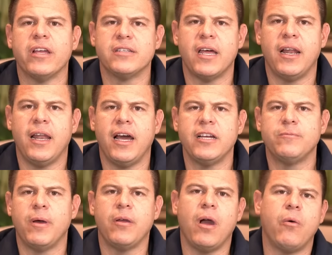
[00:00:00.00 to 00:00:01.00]
analyzed
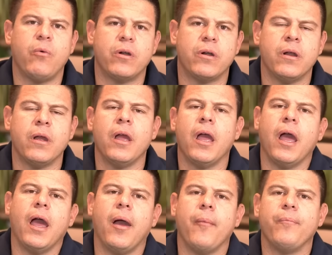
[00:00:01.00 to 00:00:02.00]
by our
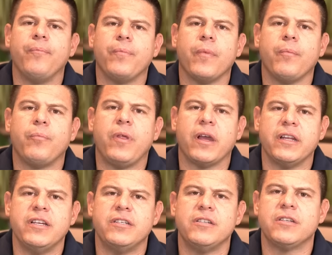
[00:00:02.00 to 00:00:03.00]

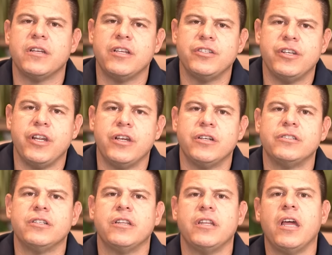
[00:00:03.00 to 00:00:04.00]
technicians and
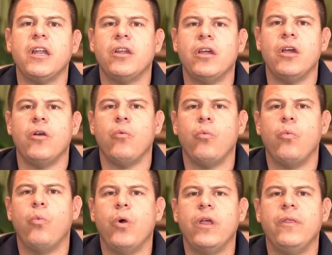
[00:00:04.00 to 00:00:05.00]
engineers. And then
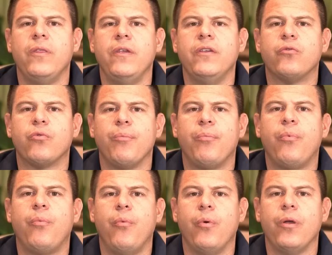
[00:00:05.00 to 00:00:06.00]
with this
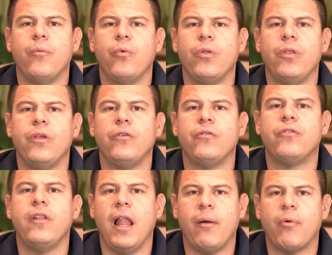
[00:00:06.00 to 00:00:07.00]

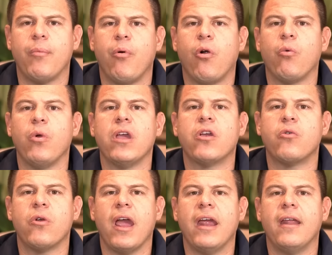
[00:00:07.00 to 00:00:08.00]
lab report, we
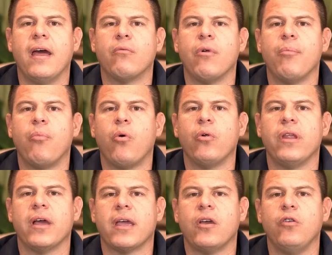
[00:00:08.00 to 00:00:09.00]
create a report
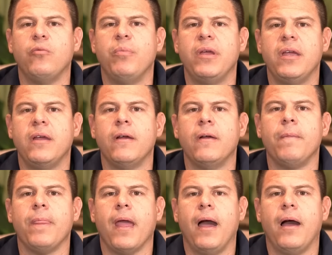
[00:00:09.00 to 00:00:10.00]
that could be
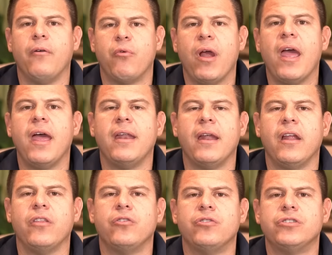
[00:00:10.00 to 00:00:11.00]
read and
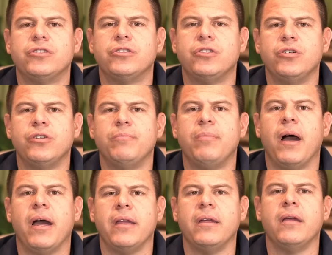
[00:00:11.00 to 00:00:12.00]
understood
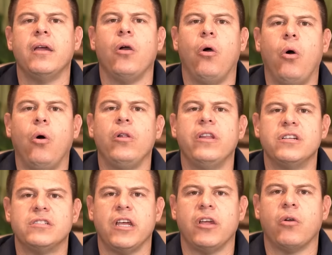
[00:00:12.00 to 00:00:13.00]
by all the
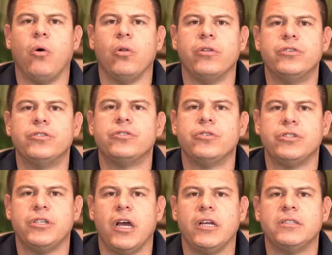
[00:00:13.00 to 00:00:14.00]
stakeholders,
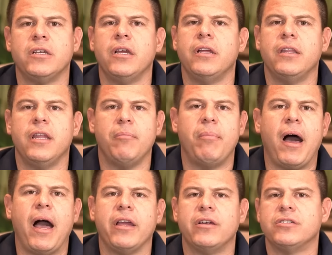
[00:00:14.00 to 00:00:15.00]
such as the
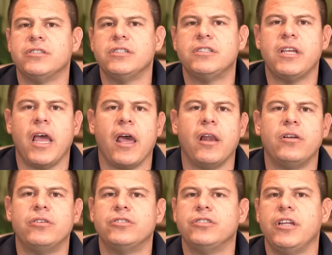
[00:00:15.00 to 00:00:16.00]
buyers, the
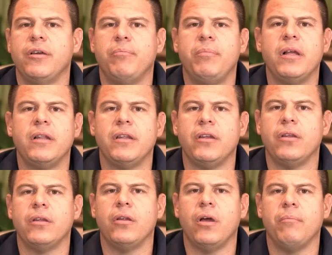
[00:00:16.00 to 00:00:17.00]
sellers, the
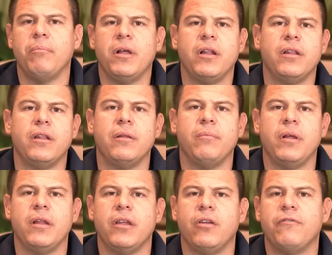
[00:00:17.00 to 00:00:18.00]
building and
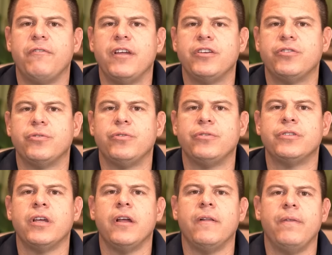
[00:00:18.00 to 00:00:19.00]
building officials,
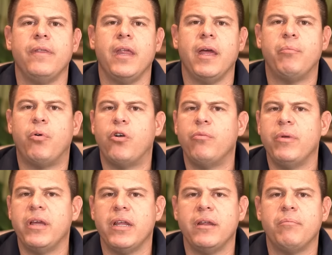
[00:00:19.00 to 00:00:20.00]
the
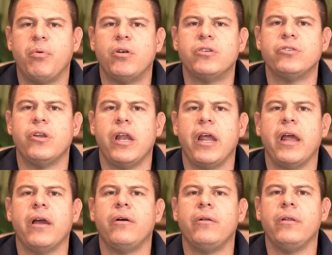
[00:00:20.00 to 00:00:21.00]
permitting
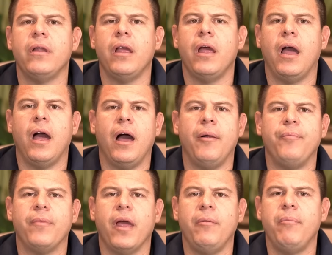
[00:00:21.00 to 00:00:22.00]
personnel,
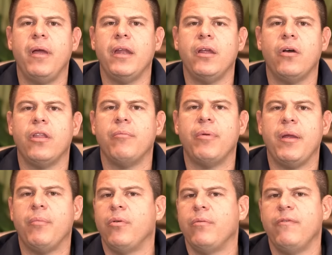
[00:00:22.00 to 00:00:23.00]
and many other
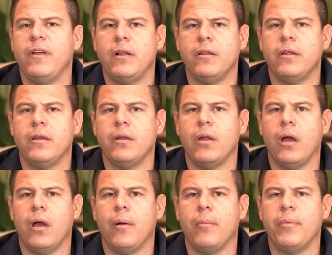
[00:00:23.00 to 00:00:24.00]
people, building
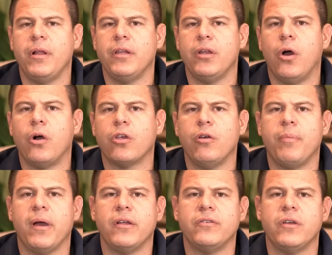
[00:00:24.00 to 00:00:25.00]

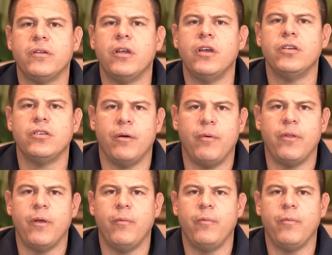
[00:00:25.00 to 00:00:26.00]
occupants, and some of
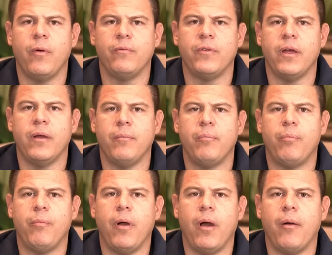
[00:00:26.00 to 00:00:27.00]
the
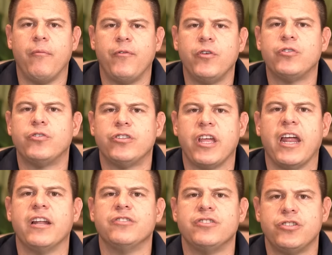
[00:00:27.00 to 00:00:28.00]
future
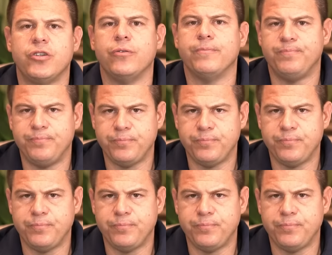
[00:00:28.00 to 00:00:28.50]
tenants too.